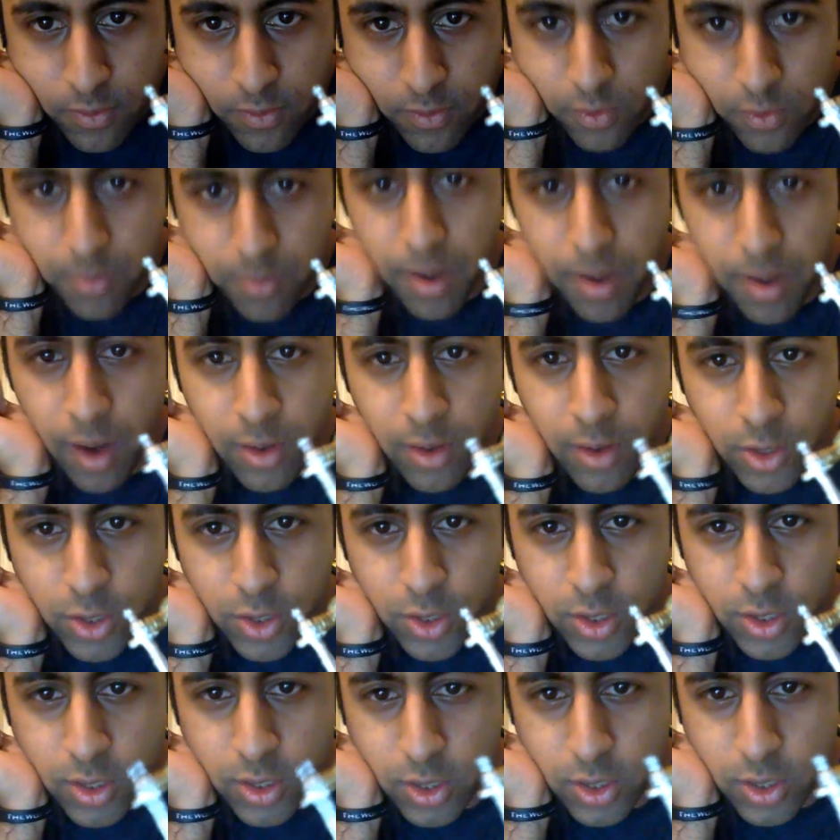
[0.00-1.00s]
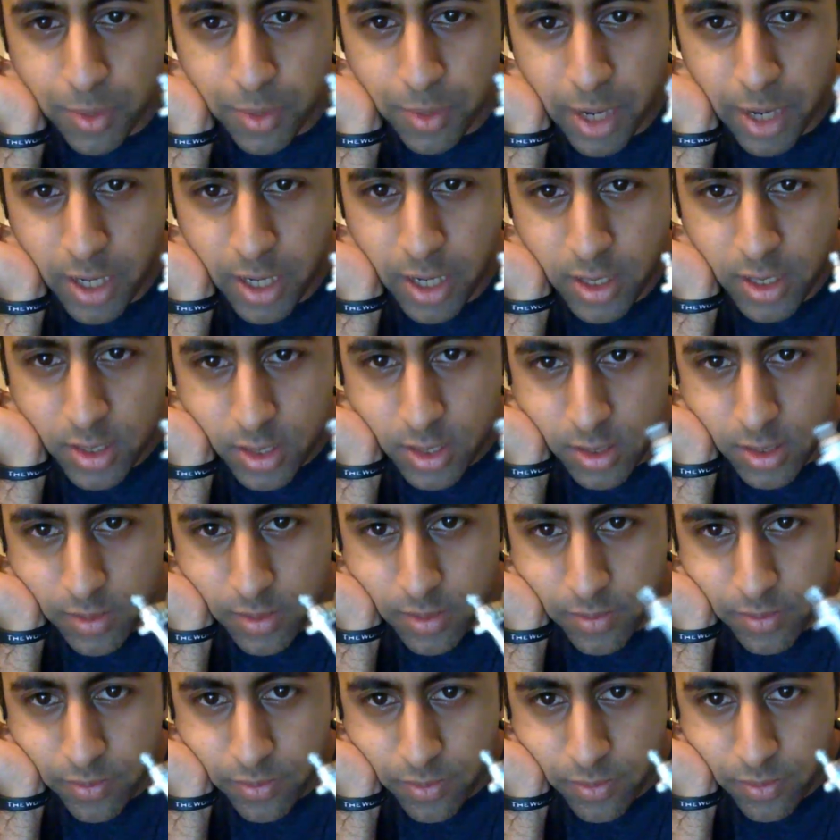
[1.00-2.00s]
From Power Rangers in Space?
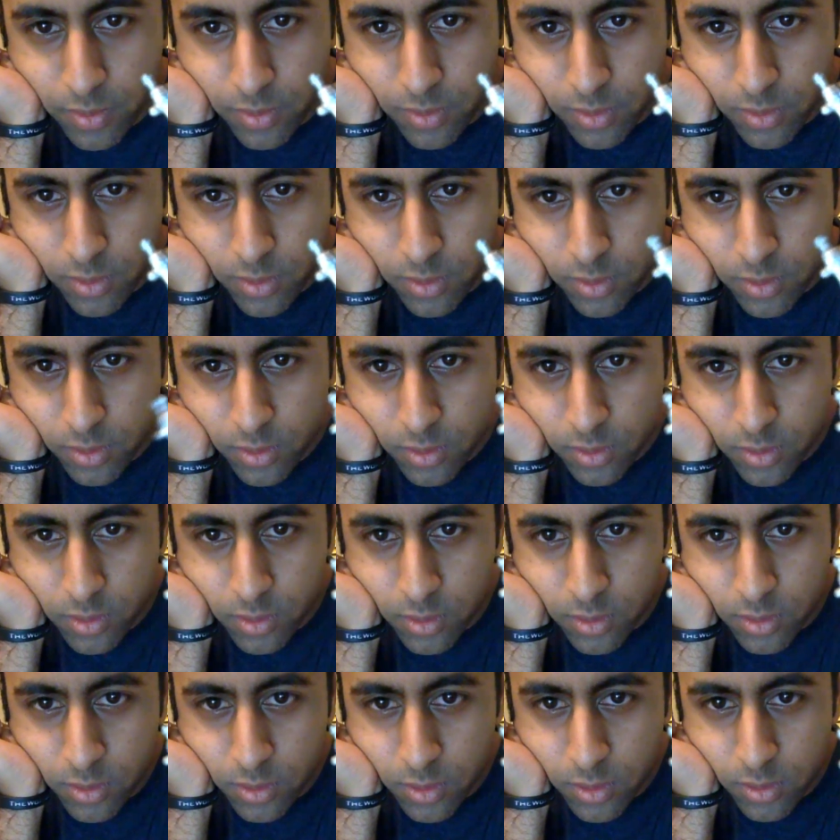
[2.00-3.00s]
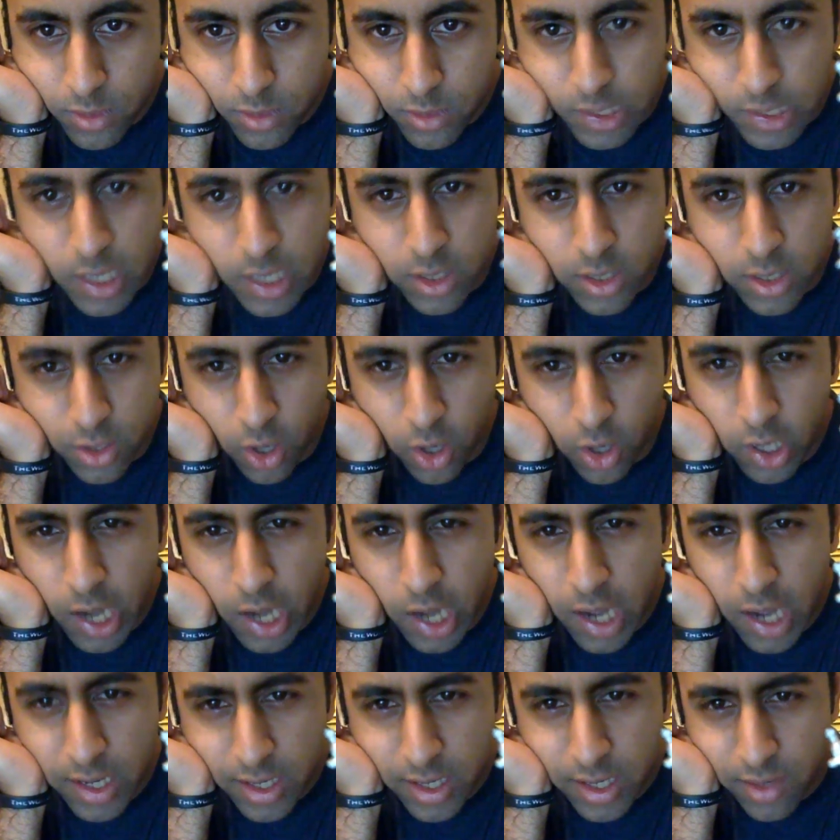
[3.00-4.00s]
Is that Dark
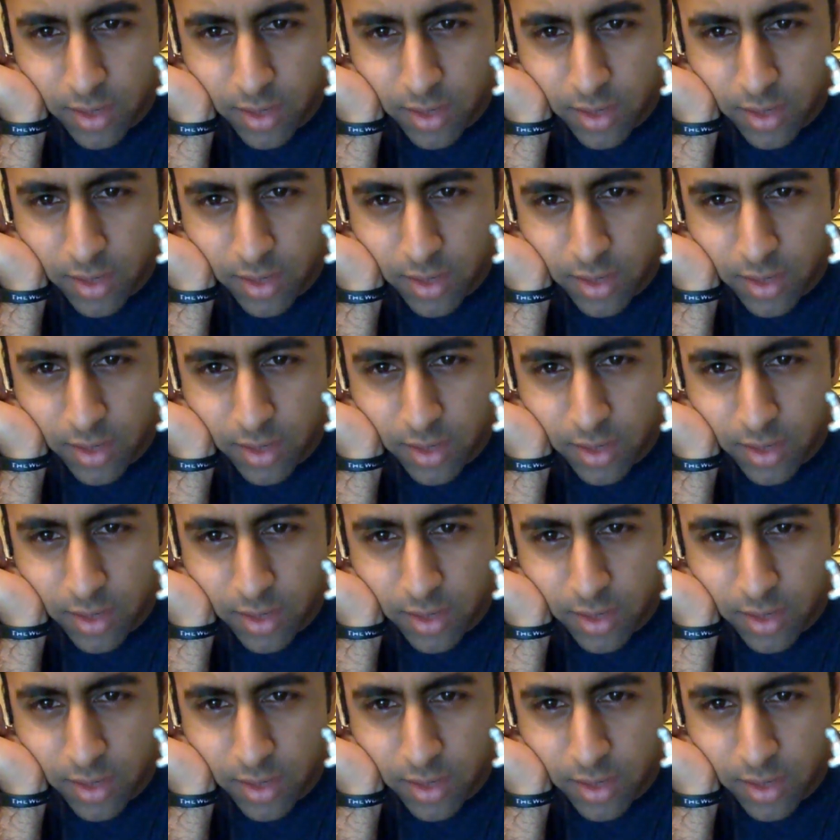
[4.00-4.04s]
Honda,